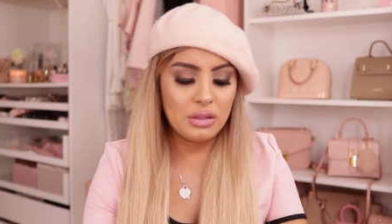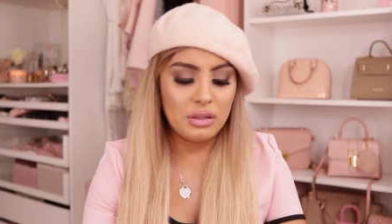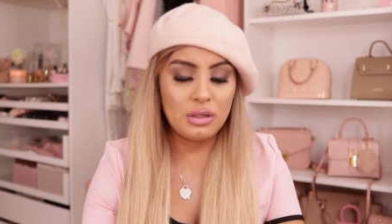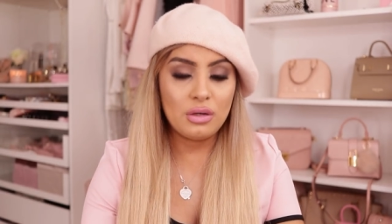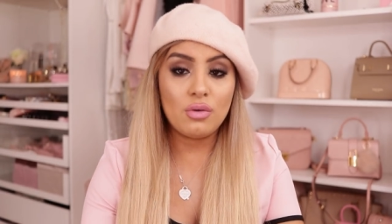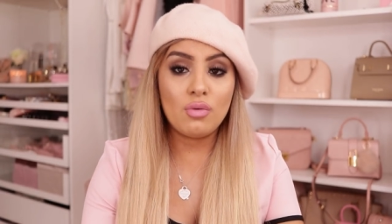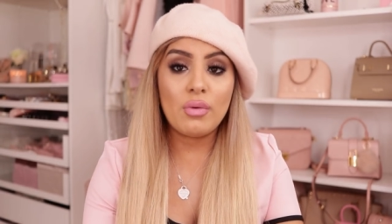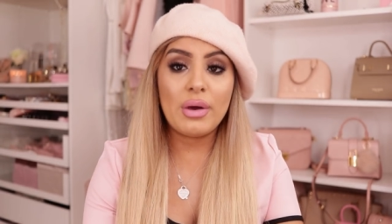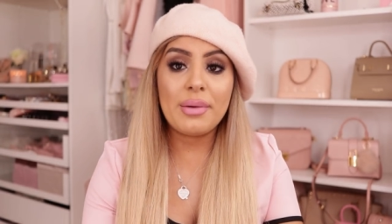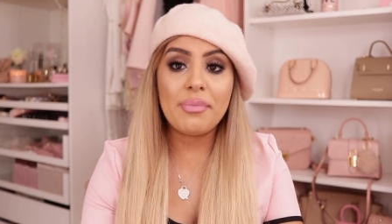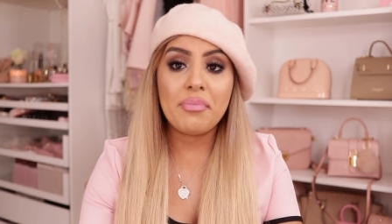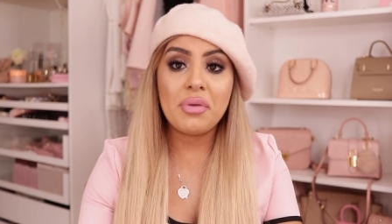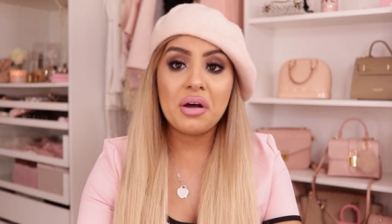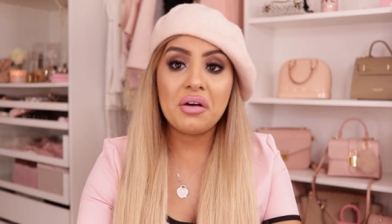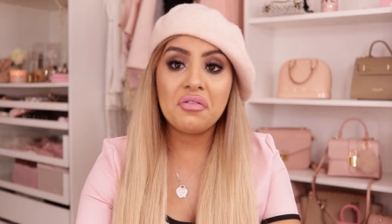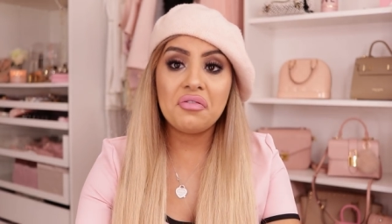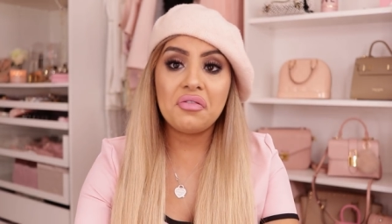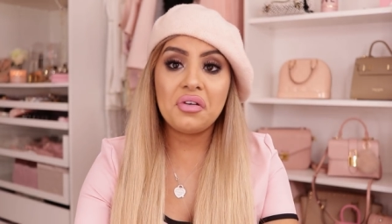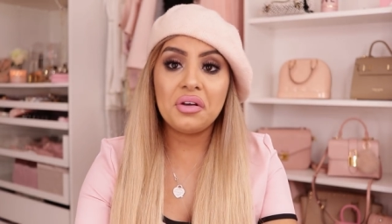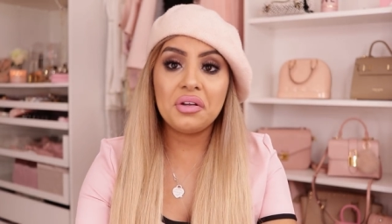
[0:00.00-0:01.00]
Need to wipe
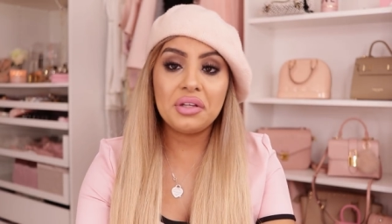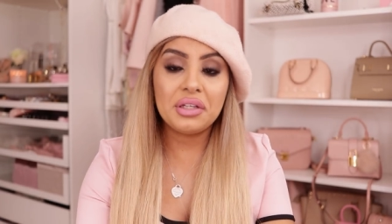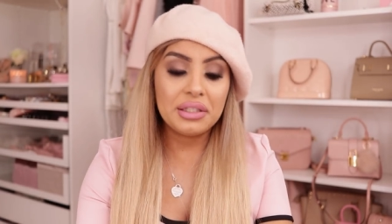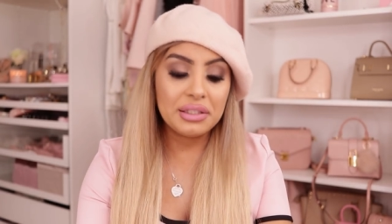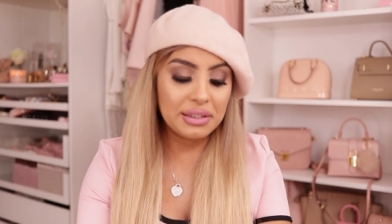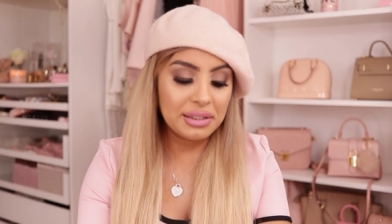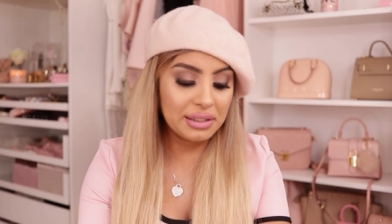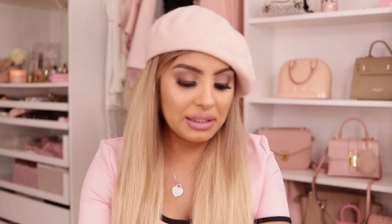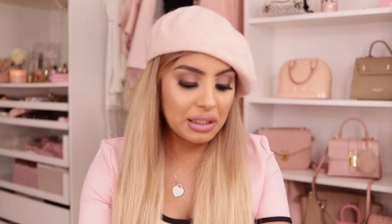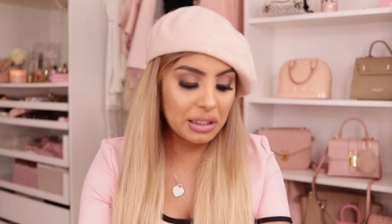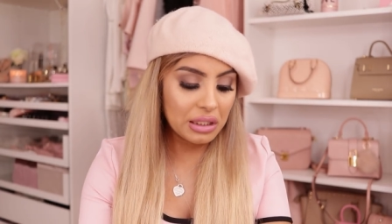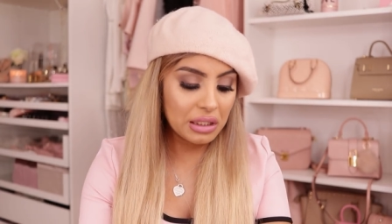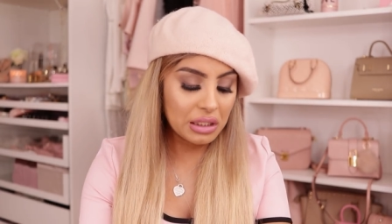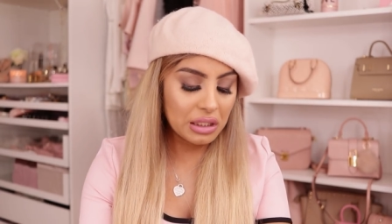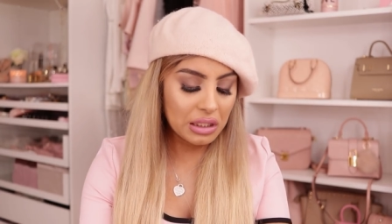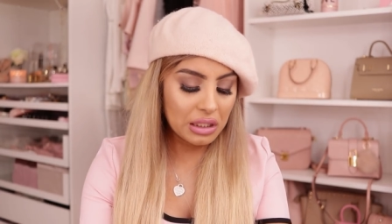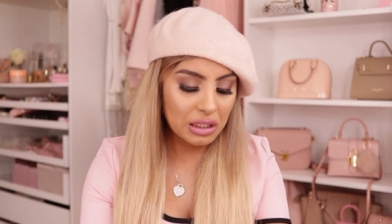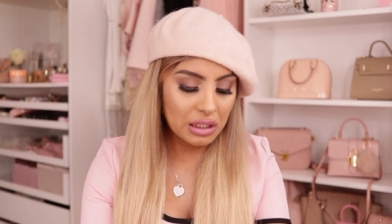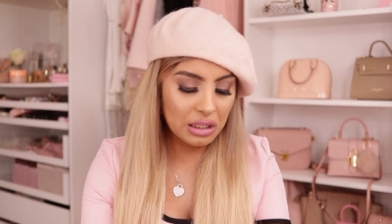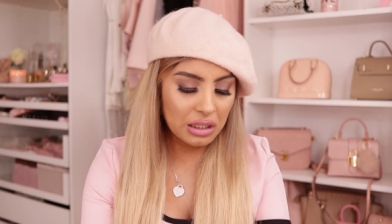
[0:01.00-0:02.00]
off all this
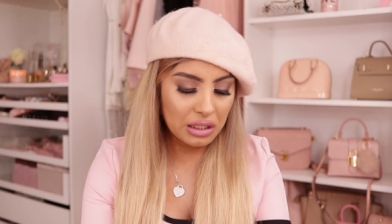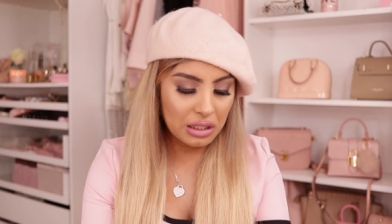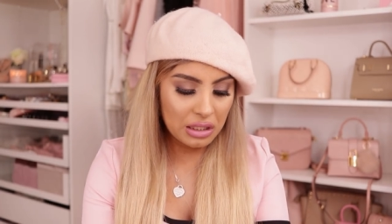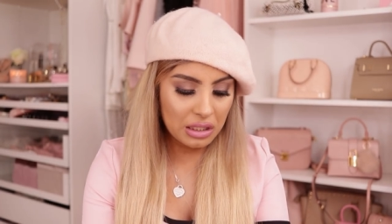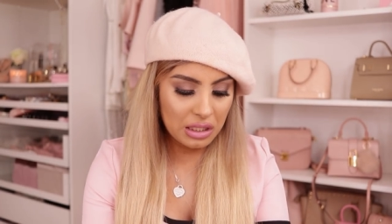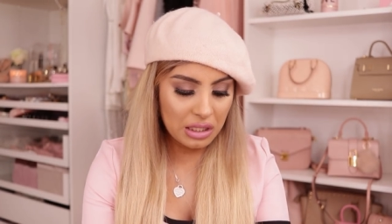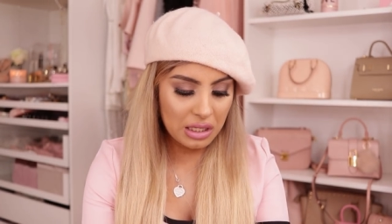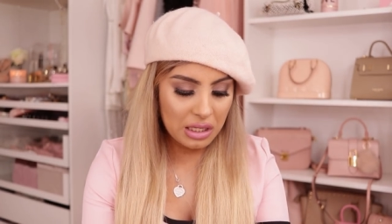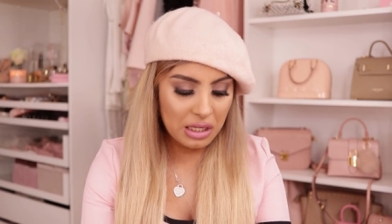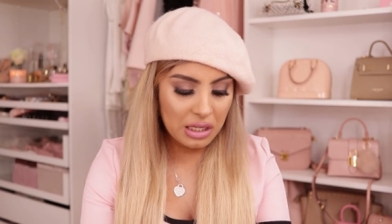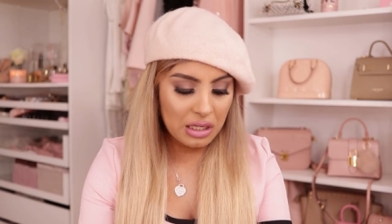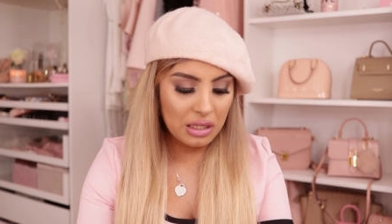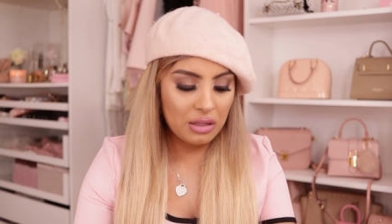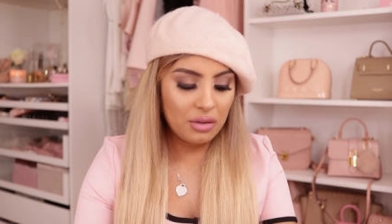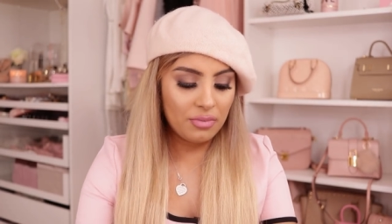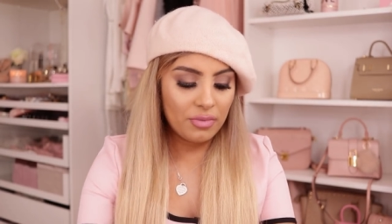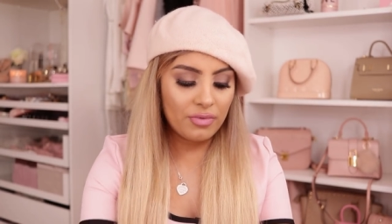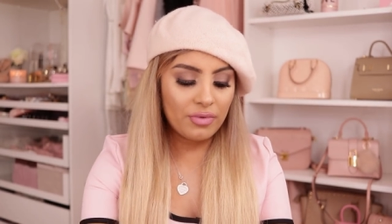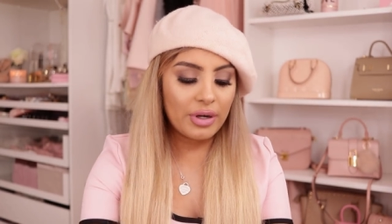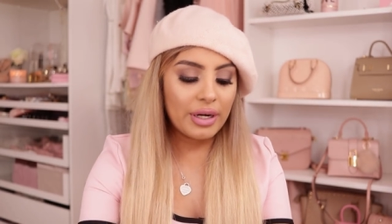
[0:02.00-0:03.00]
gunk
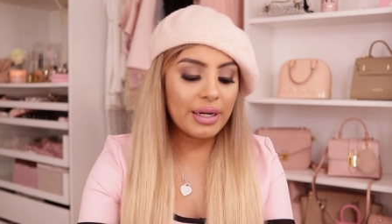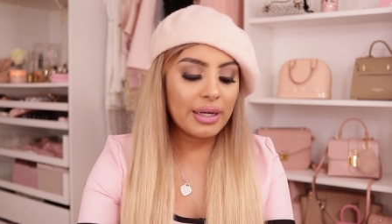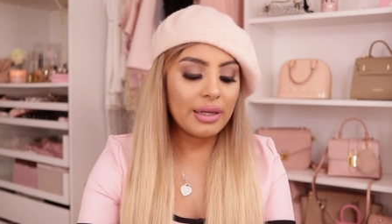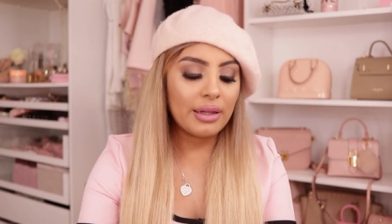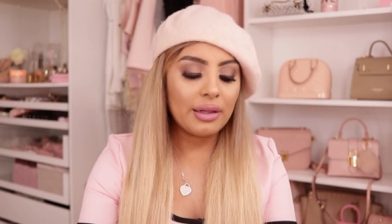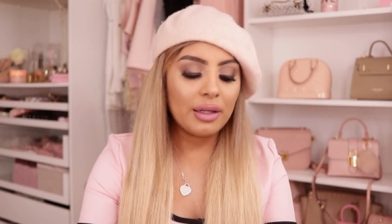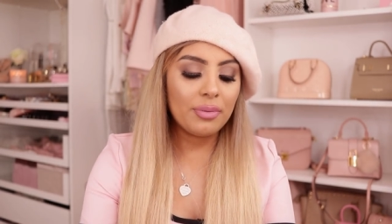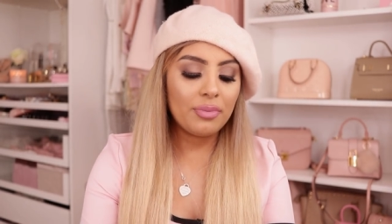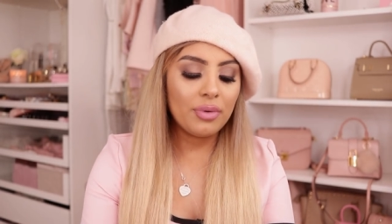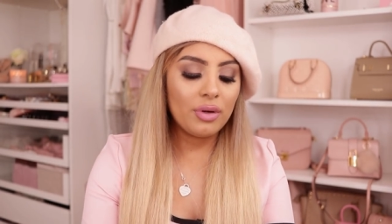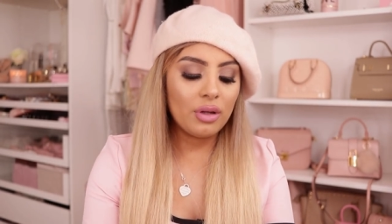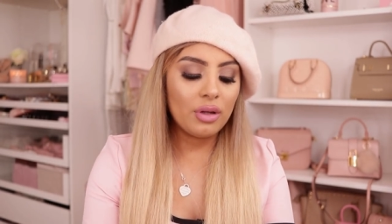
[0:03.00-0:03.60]
before I get lip